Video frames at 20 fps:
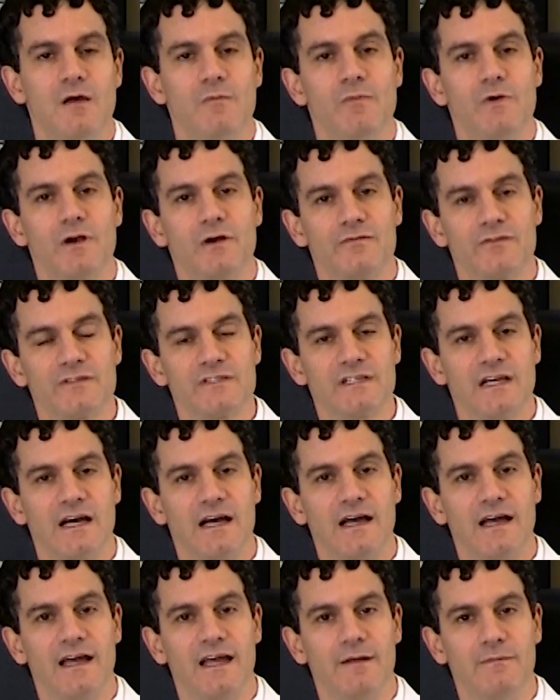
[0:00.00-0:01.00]
But over
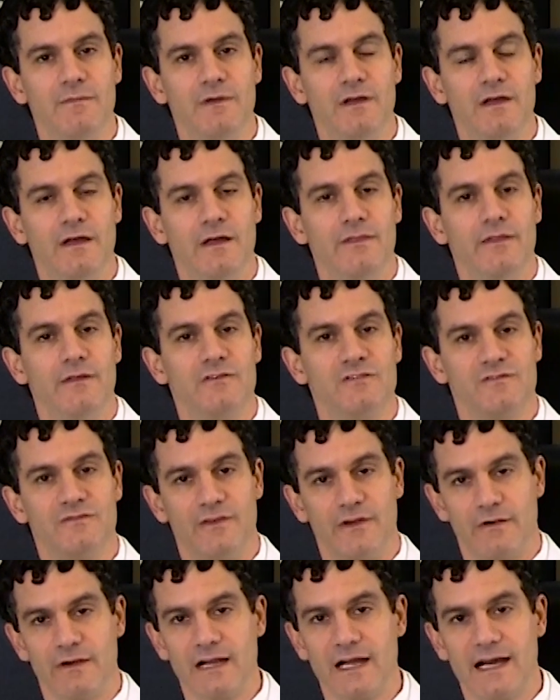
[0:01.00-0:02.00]
time, those
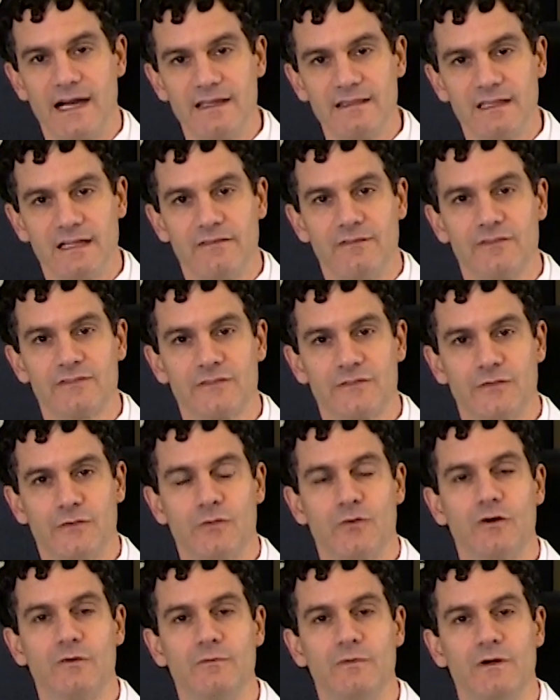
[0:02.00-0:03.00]
very high levels of
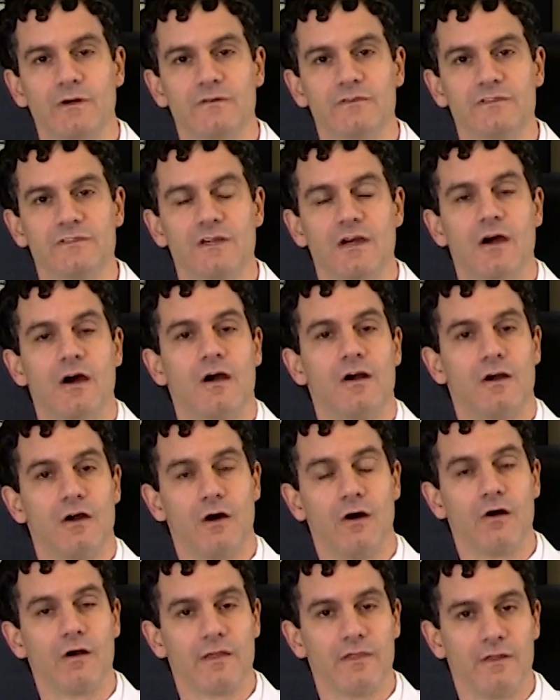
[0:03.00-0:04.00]
hormones are
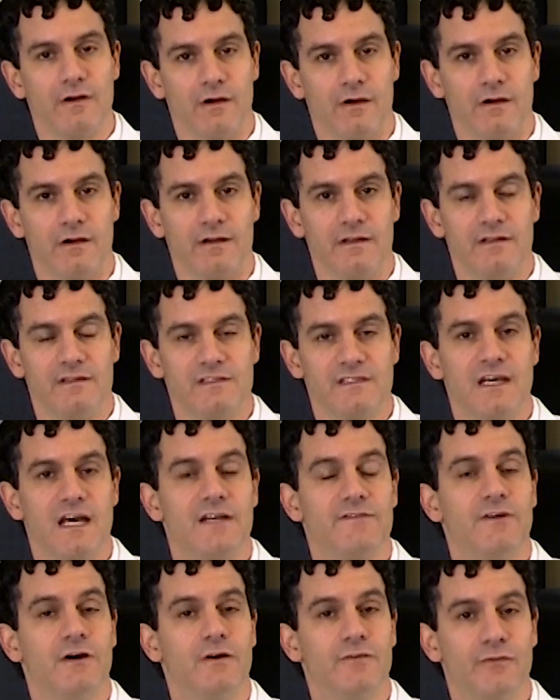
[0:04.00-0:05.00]
hard on the heart. It's
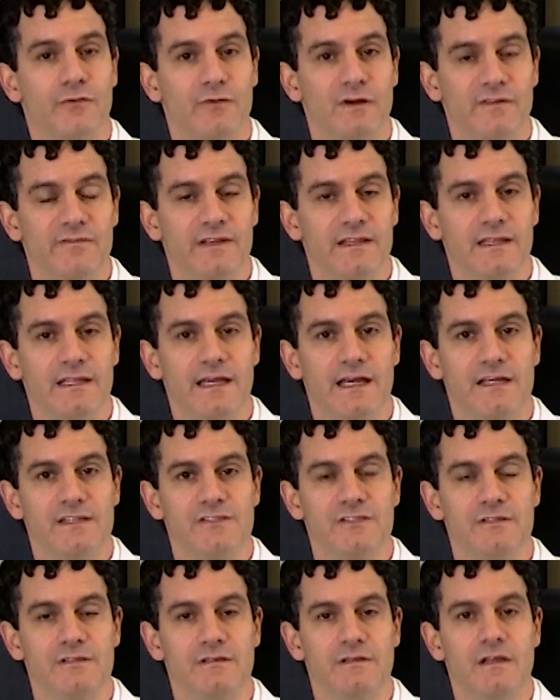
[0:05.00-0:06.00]
kind of over revving the
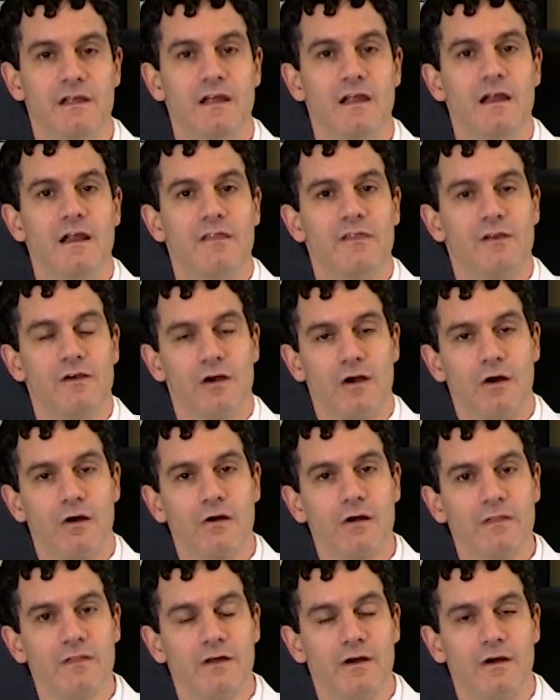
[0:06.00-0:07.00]
engine. They're
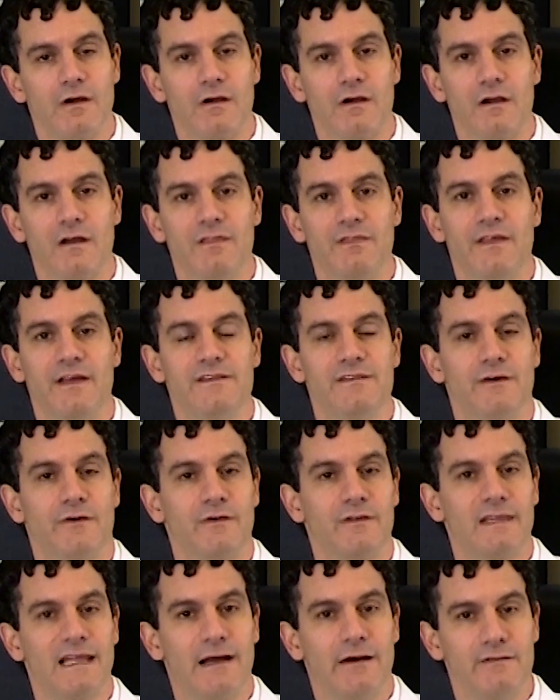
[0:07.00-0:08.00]
hard on the heart. They
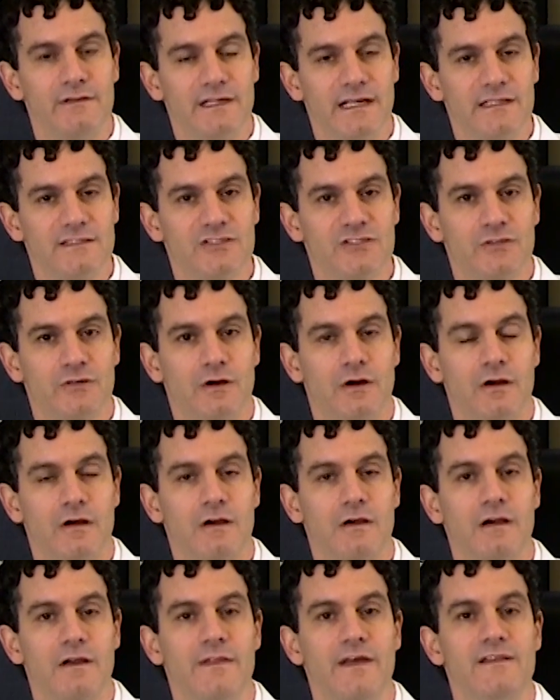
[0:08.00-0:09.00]
don't allow it to get
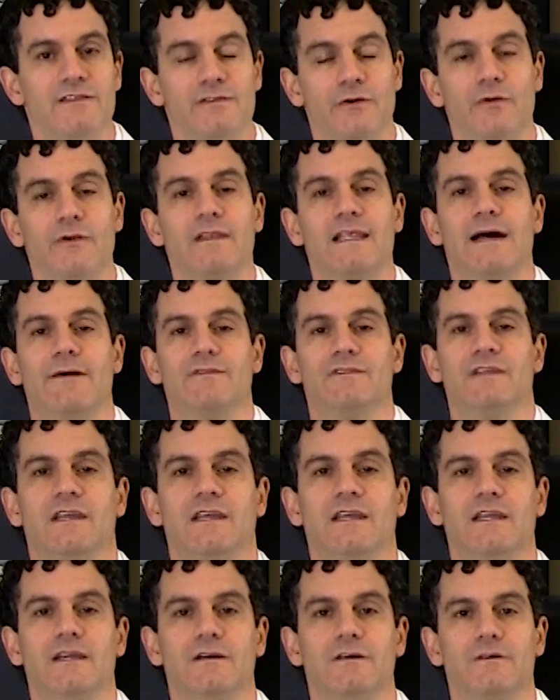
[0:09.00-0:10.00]
stronger and they don't allow
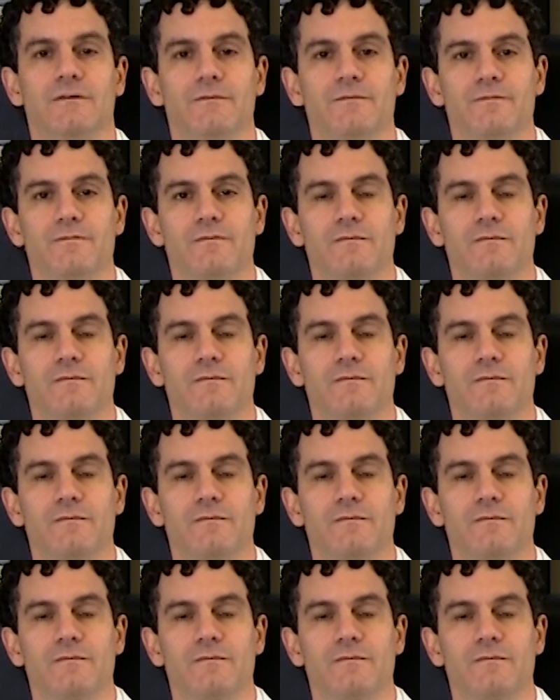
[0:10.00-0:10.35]
heal.